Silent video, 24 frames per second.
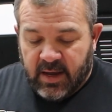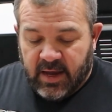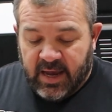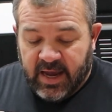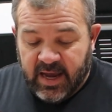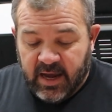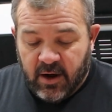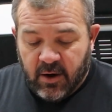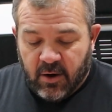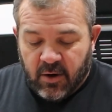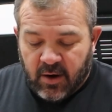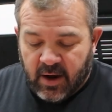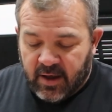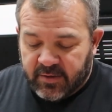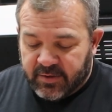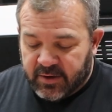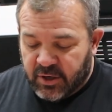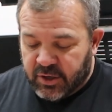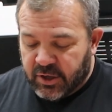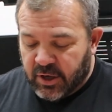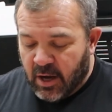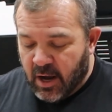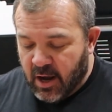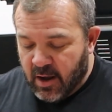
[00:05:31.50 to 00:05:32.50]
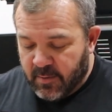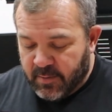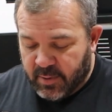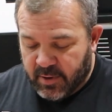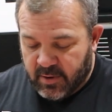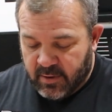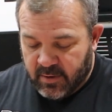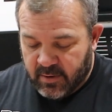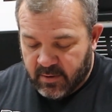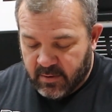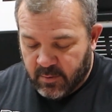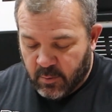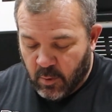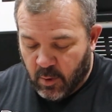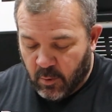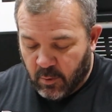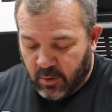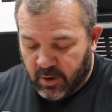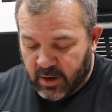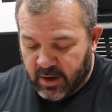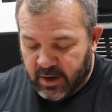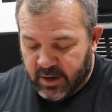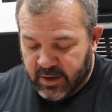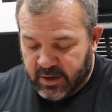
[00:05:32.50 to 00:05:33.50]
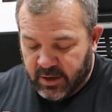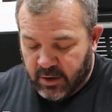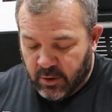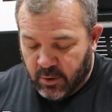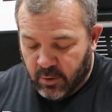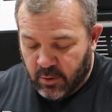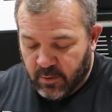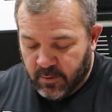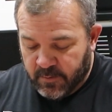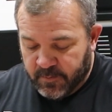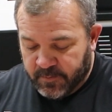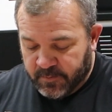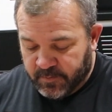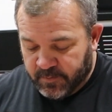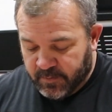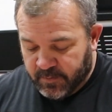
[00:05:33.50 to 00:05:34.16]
Here at the shop, what we're gonna do